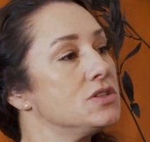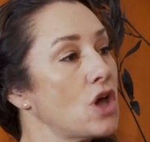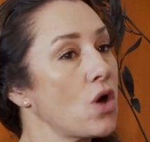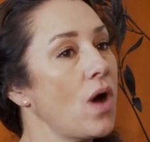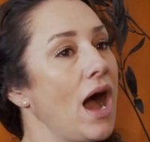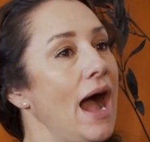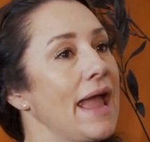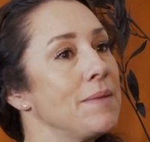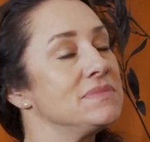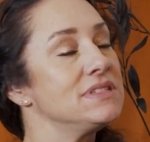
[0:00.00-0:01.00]
So
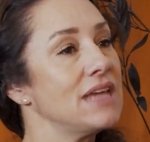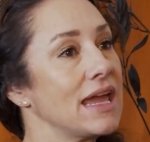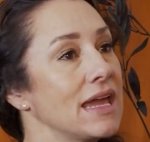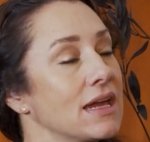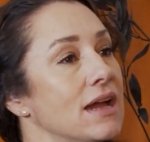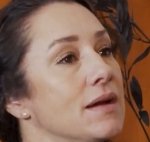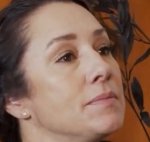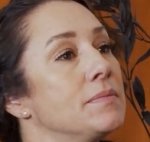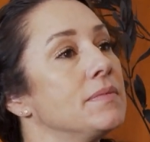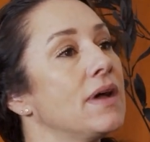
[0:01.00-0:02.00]
I'm saying
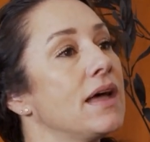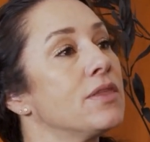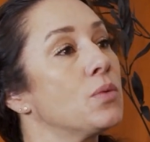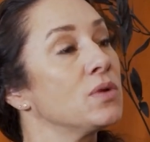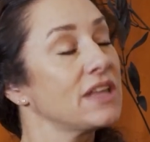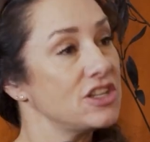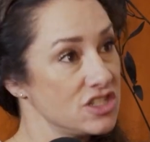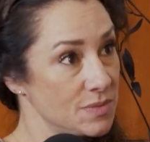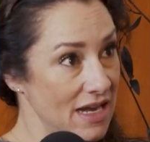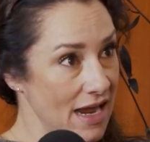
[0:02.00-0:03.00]
the
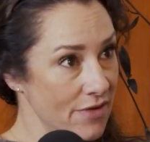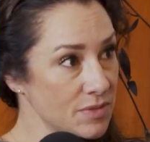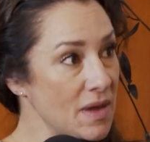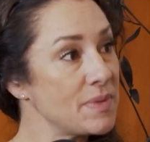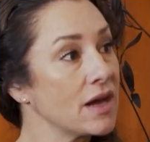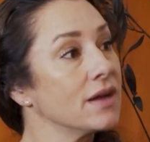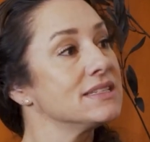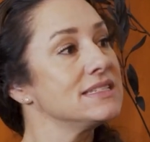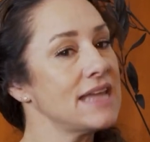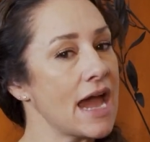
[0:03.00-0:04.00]
relationship that I have with my
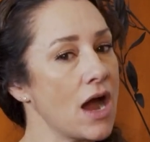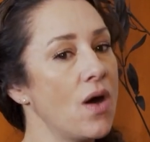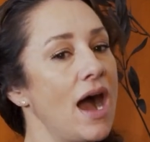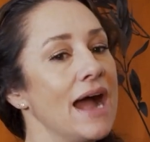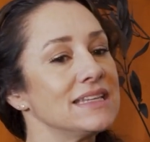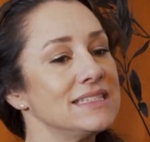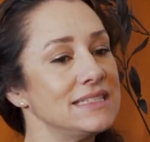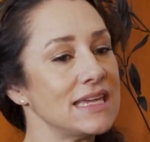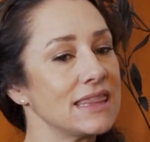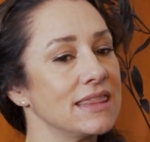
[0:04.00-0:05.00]
parents now, I
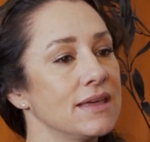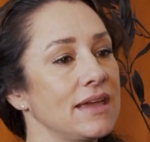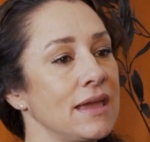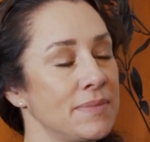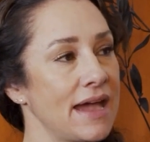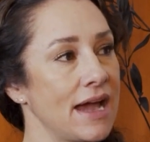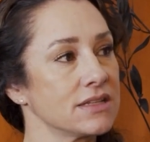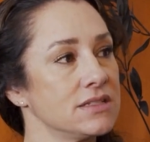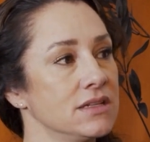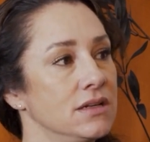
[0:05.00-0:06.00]
see the
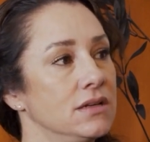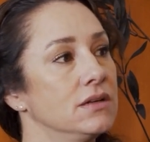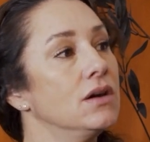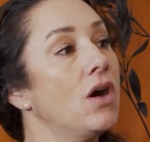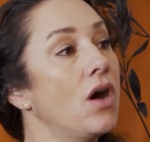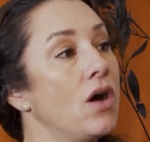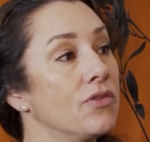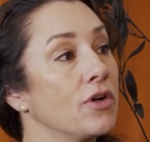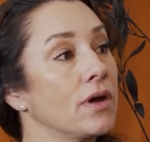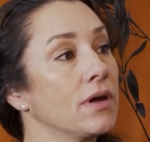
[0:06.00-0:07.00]
impact
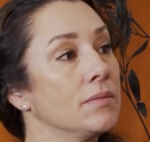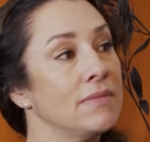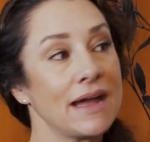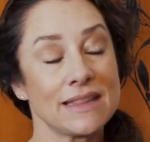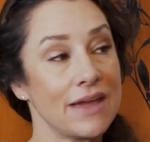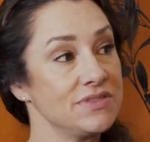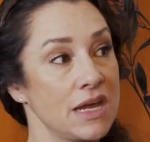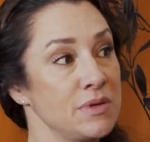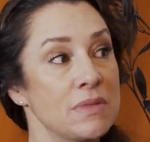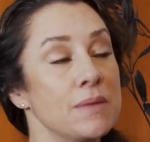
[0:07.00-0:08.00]
over my
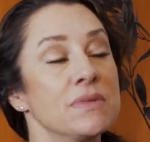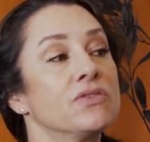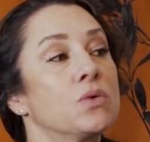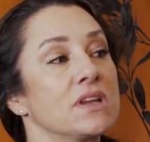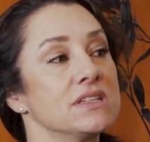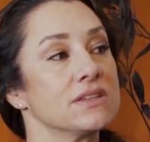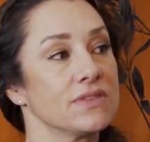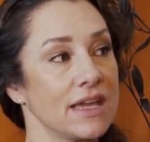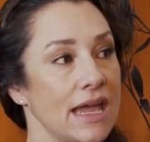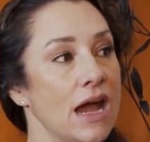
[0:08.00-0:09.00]
lifetime in my mid 40s of
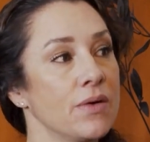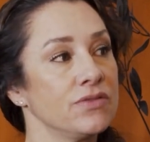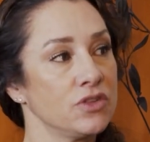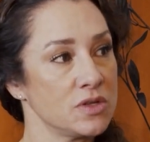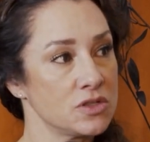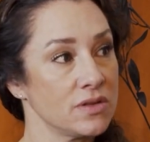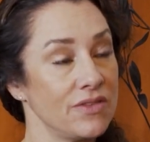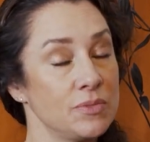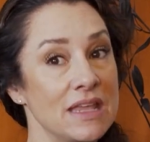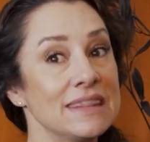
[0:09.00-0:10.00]
like how influential
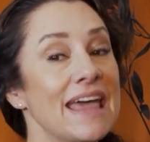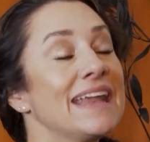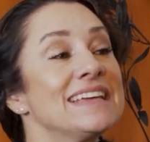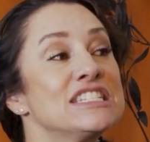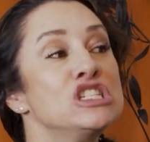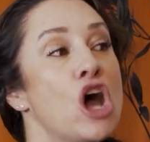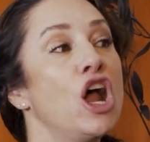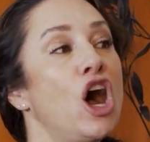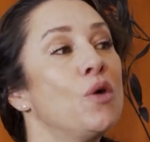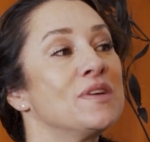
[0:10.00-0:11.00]
they've been. That has
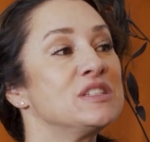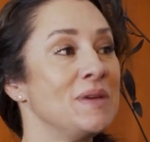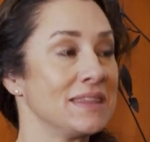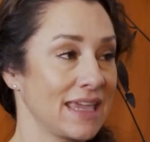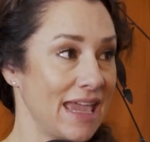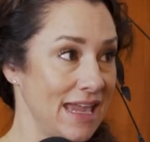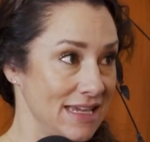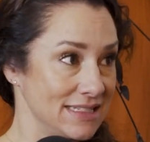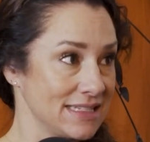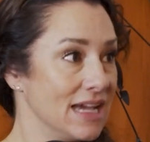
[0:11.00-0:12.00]
not always been the
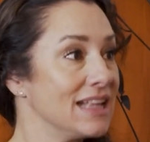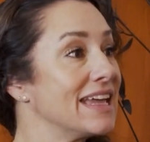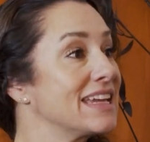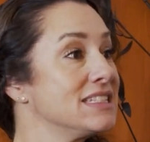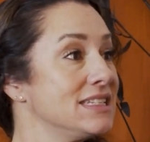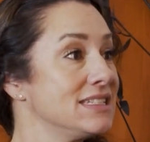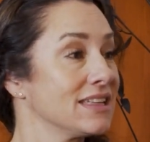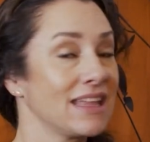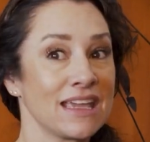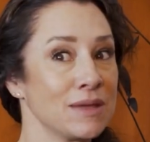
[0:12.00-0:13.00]
case. Like
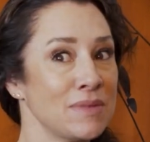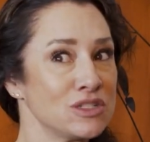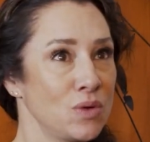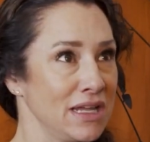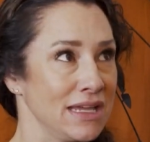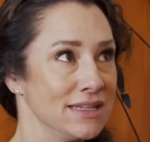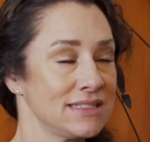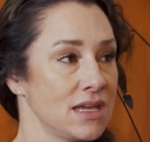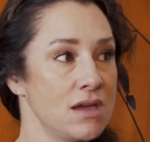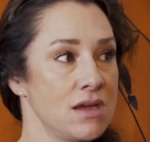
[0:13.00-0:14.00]
consistently, like in my
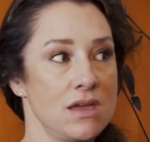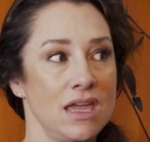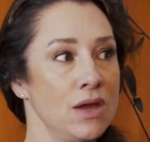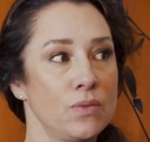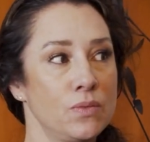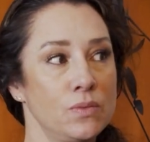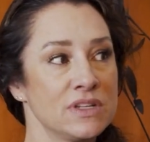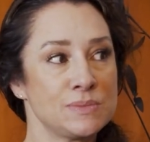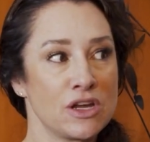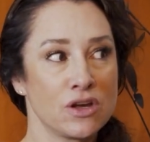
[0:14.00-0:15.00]
20s, it
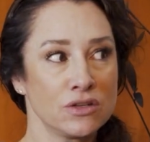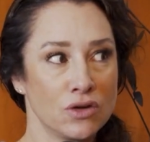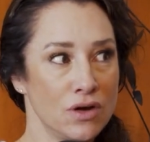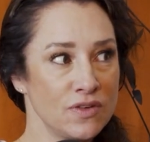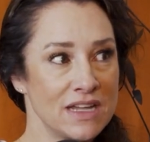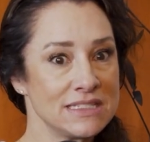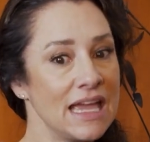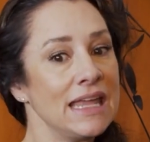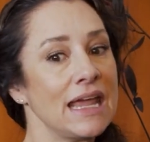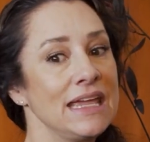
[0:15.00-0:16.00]
was my good girlfriends
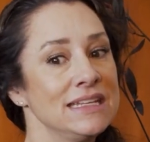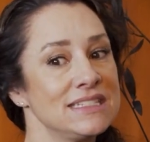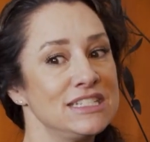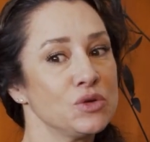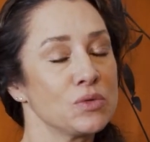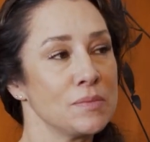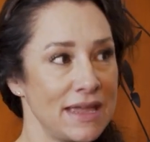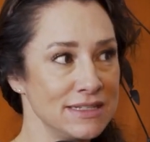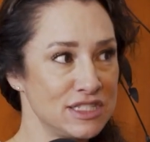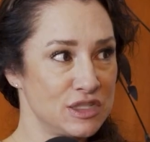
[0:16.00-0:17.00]
and it still
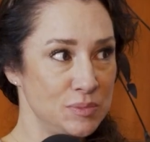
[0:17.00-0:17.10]
remains to